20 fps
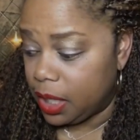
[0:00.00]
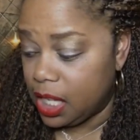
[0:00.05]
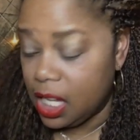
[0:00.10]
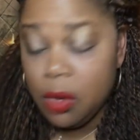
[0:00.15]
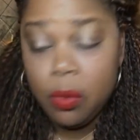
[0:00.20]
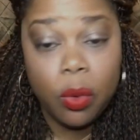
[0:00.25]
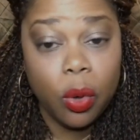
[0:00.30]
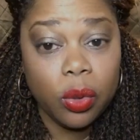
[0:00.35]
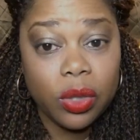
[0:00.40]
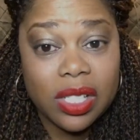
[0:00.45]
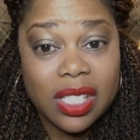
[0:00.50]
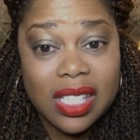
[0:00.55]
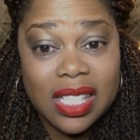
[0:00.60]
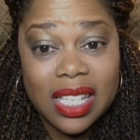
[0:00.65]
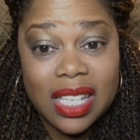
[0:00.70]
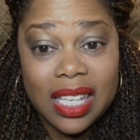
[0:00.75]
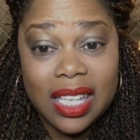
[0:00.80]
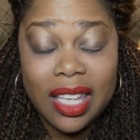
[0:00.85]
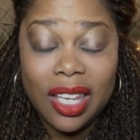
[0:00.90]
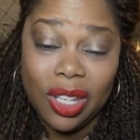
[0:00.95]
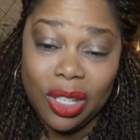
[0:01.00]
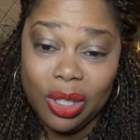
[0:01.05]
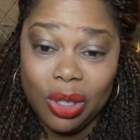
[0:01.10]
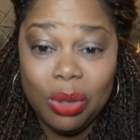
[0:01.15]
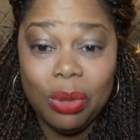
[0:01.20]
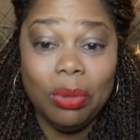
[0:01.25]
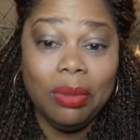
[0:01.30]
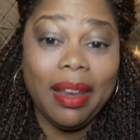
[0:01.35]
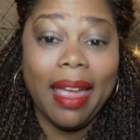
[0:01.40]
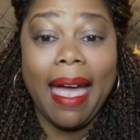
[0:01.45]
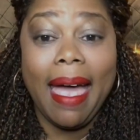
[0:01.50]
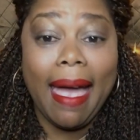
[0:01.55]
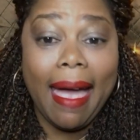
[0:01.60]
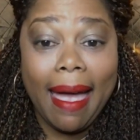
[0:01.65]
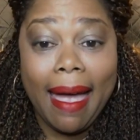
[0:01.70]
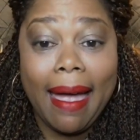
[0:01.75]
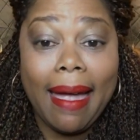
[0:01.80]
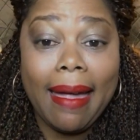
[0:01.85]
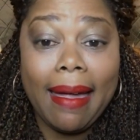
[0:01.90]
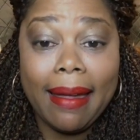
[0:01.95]
but he want to see you die.
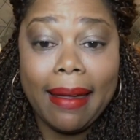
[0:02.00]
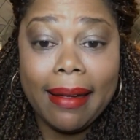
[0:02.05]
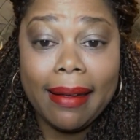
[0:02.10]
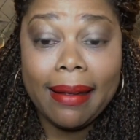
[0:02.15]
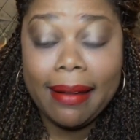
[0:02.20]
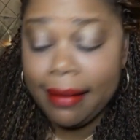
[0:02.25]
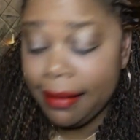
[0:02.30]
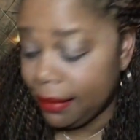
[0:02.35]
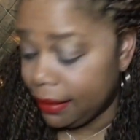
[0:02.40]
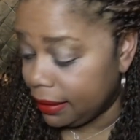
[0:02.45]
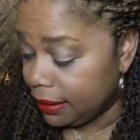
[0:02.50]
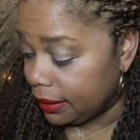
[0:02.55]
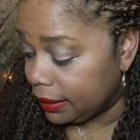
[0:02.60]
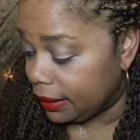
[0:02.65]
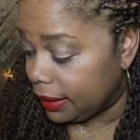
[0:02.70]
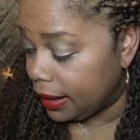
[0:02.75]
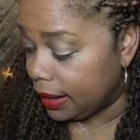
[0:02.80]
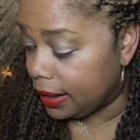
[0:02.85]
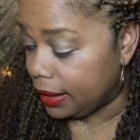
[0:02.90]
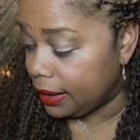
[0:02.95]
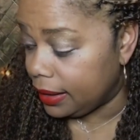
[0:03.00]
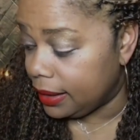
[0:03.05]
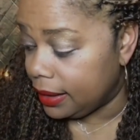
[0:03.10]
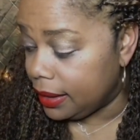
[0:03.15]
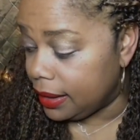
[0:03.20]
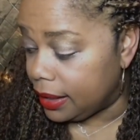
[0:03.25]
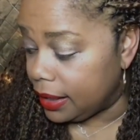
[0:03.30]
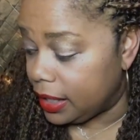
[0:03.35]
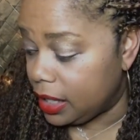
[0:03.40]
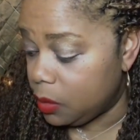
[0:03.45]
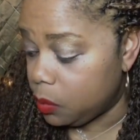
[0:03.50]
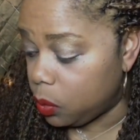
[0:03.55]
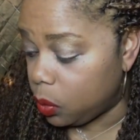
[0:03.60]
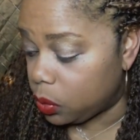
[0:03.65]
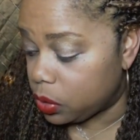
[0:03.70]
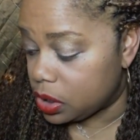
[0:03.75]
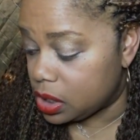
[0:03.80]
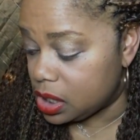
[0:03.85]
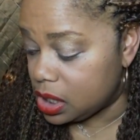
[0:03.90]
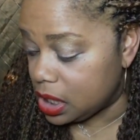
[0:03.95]
Okay. He
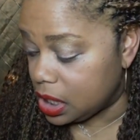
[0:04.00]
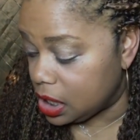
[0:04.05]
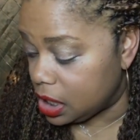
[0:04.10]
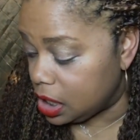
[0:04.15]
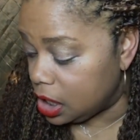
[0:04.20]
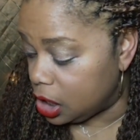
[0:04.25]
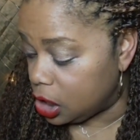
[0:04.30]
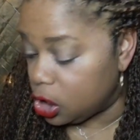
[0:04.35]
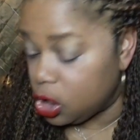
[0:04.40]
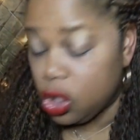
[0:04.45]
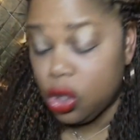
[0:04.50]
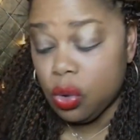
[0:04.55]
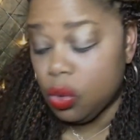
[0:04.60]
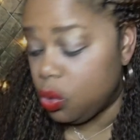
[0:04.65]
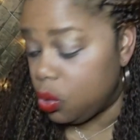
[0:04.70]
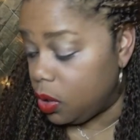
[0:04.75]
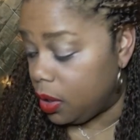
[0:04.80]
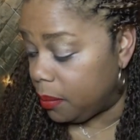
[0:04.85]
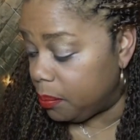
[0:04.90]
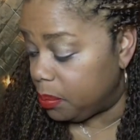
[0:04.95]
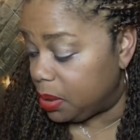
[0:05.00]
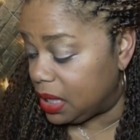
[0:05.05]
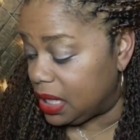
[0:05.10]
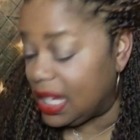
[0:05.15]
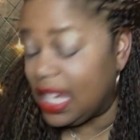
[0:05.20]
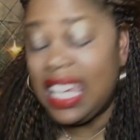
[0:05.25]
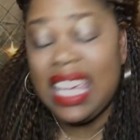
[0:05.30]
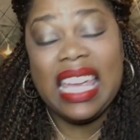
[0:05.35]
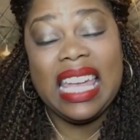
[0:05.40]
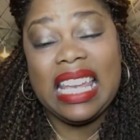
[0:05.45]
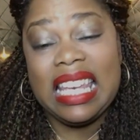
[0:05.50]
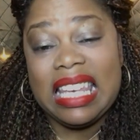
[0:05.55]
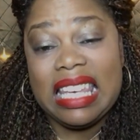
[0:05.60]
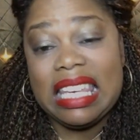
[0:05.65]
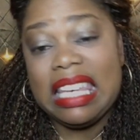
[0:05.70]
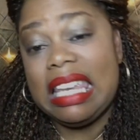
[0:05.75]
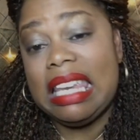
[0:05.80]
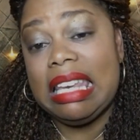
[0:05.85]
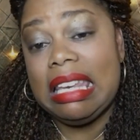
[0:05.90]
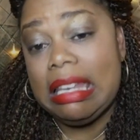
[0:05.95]
want to see you be
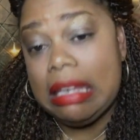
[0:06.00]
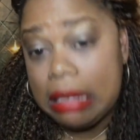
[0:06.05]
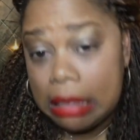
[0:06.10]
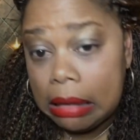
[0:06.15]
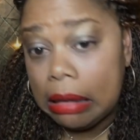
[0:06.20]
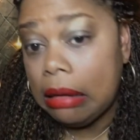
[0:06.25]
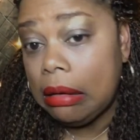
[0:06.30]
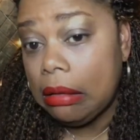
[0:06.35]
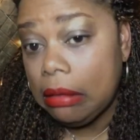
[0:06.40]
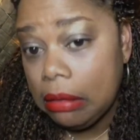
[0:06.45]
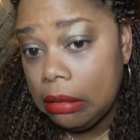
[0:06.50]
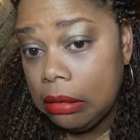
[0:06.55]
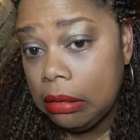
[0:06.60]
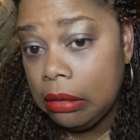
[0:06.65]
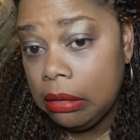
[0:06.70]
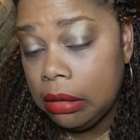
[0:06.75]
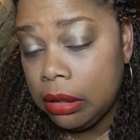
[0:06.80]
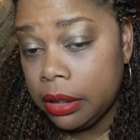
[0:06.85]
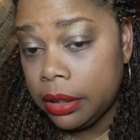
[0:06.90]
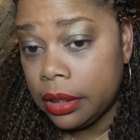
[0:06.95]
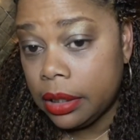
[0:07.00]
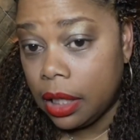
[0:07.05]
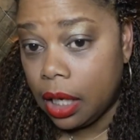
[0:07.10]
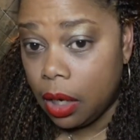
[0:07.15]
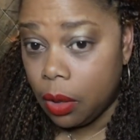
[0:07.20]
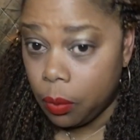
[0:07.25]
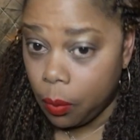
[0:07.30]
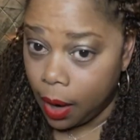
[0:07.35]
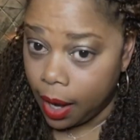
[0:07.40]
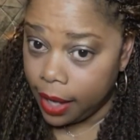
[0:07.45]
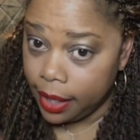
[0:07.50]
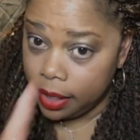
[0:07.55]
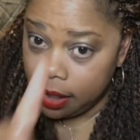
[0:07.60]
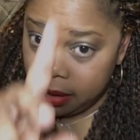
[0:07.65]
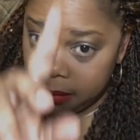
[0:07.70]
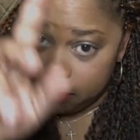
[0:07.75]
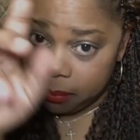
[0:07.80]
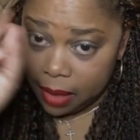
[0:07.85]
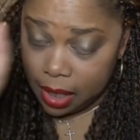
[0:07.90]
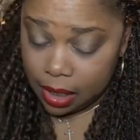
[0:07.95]
ended. All right?
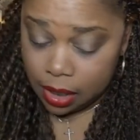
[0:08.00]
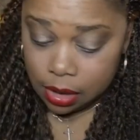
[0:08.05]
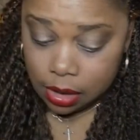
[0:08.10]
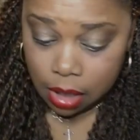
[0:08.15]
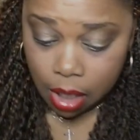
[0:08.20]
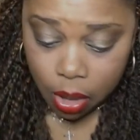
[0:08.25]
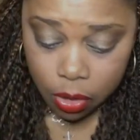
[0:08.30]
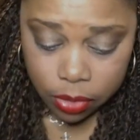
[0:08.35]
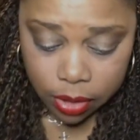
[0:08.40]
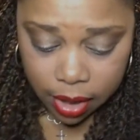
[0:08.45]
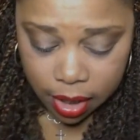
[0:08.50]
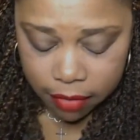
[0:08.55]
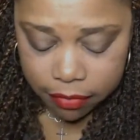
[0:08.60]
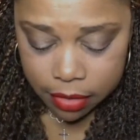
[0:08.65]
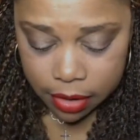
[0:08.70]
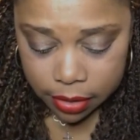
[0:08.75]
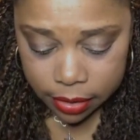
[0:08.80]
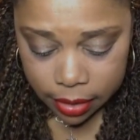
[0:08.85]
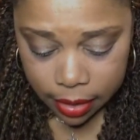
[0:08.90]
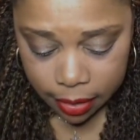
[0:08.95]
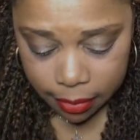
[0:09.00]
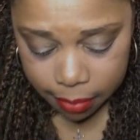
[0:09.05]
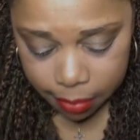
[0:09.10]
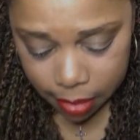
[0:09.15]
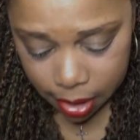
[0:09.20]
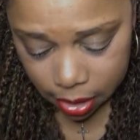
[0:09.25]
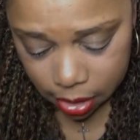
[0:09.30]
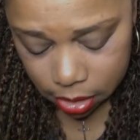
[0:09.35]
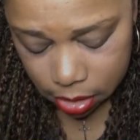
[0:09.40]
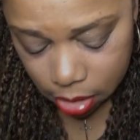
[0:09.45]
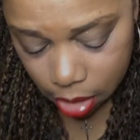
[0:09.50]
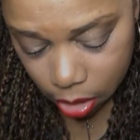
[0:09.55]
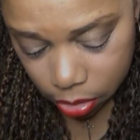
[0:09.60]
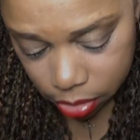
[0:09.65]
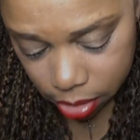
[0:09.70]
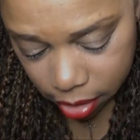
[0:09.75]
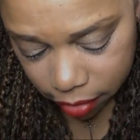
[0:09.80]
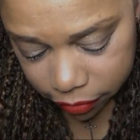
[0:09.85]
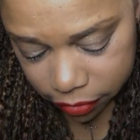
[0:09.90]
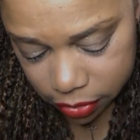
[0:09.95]
Make a note of it. Make a
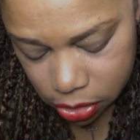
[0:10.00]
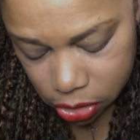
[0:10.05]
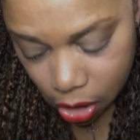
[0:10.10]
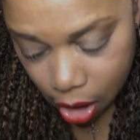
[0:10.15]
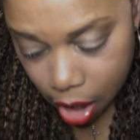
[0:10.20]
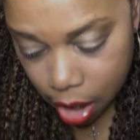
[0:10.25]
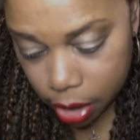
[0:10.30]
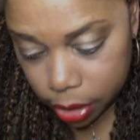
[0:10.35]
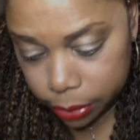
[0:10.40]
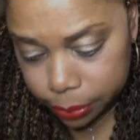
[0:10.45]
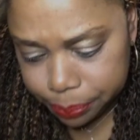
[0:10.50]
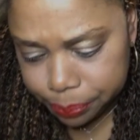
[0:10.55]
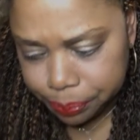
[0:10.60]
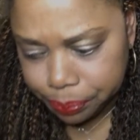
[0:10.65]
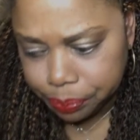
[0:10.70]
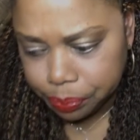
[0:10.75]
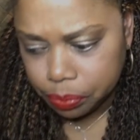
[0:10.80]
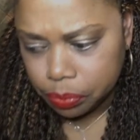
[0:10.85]
note of it, y'all.